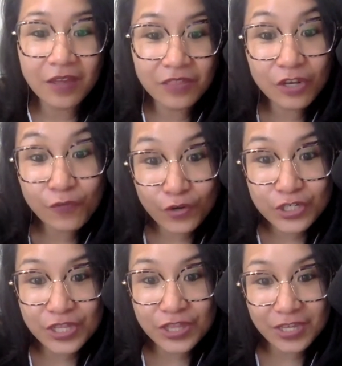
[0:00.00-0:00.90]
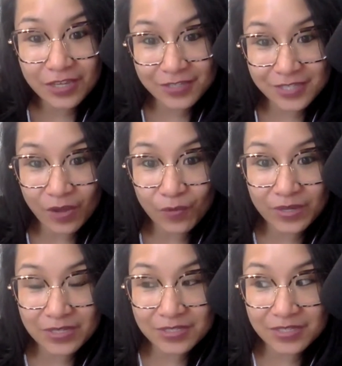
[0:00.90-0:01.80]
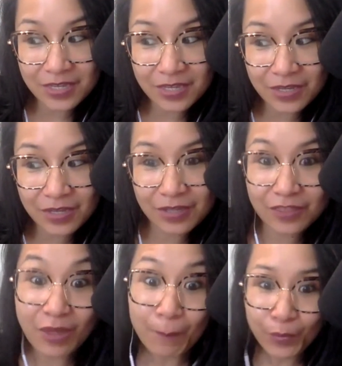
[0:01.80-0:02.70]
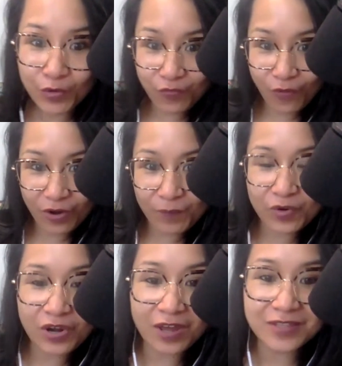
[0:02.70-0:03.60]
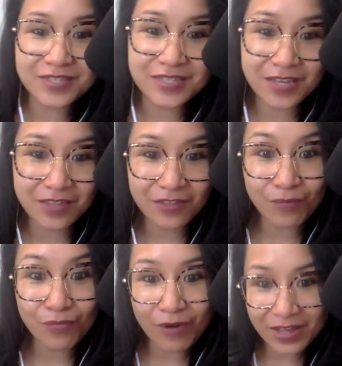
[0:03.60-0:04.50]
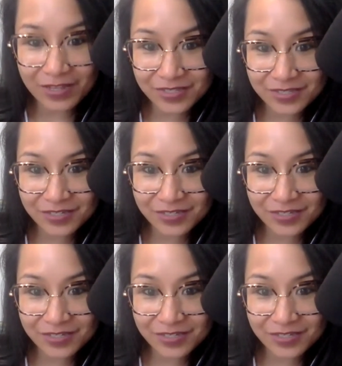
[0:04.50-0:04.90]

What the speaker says: the unfortunate thing is that we see them perform. We're not seeing them rest.